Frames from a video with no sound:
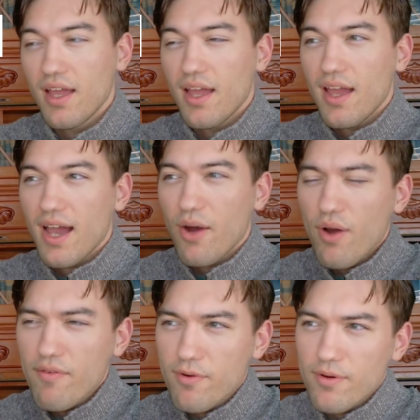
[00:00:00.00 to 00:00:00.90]

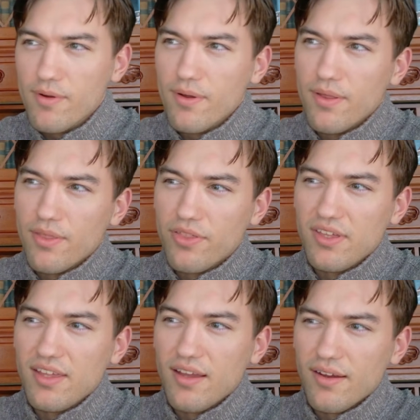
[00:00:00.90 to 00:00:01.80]
However,
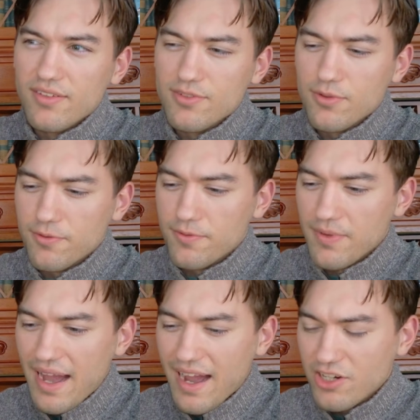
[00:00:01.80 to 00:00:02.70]
the sort of
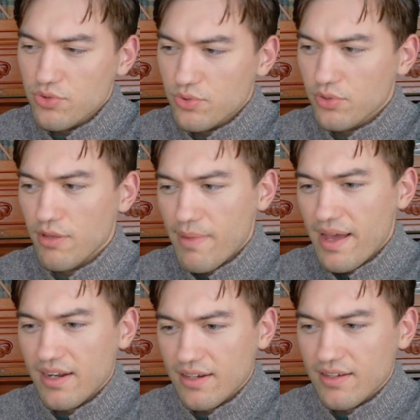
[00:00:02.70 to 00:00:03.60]
actual
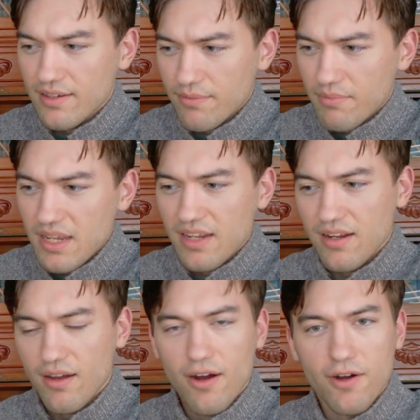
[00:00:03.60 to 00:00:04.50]
lemmatic
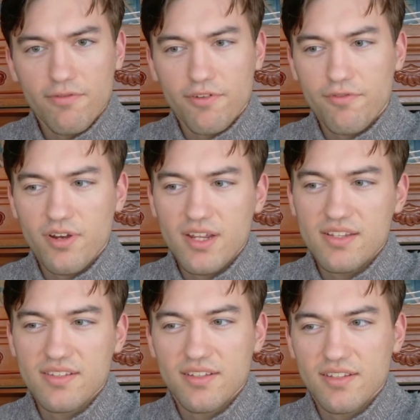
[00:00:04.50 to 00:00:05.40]
meaning of the
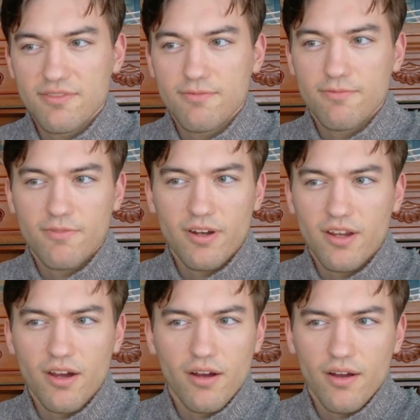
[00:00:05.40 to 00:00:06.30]
phrase is very
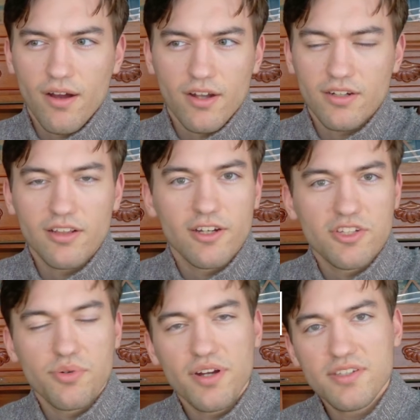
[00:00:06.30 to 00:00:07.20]
unclear
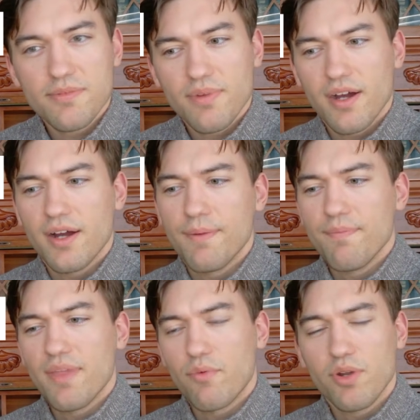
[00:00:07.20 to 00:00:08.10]
to us,
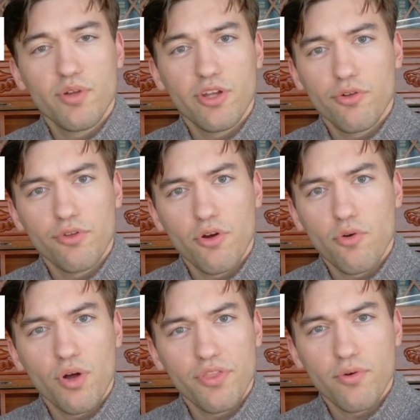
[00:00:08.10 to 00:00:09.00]
and we really don't know
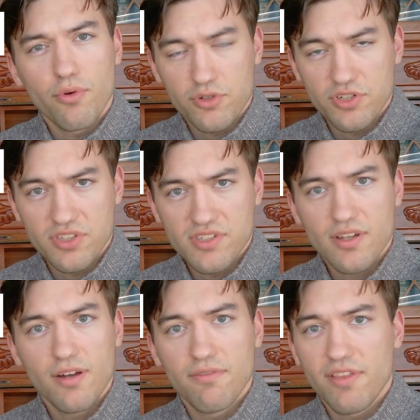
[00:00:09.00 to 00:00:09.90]
what the origins
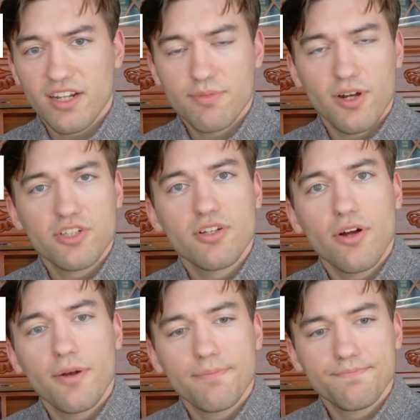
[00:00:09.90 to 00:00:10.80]
of that expression
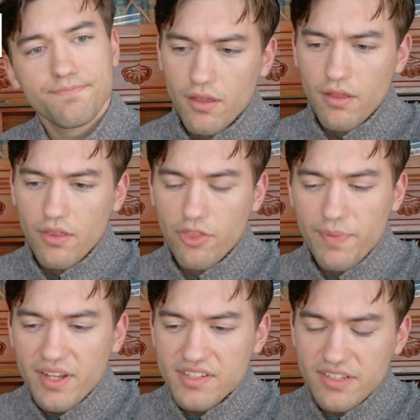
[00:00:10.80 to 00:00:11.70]
are. The
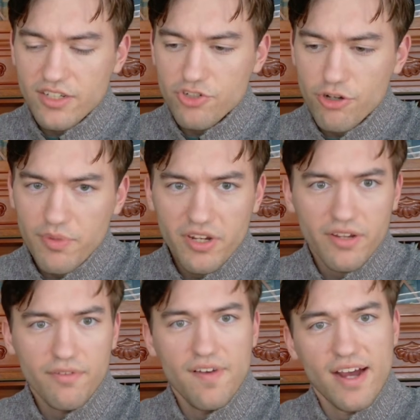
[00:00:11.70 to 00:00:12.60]
biggest contributing
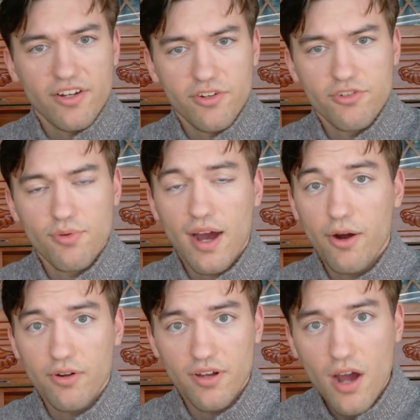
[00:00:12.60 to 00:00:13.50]
factor to
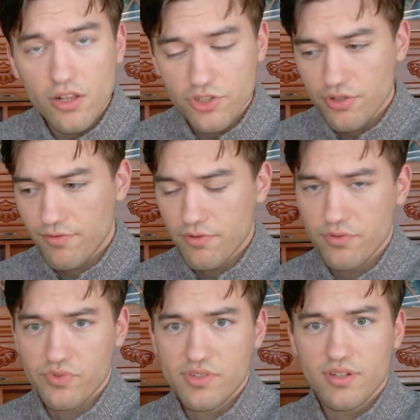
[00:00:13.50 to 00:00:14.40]
our knowledge of
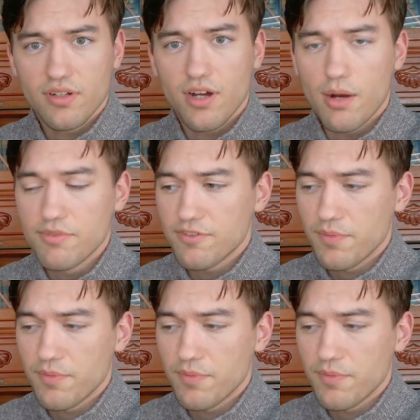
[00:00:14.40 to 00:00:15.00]
runes comes from an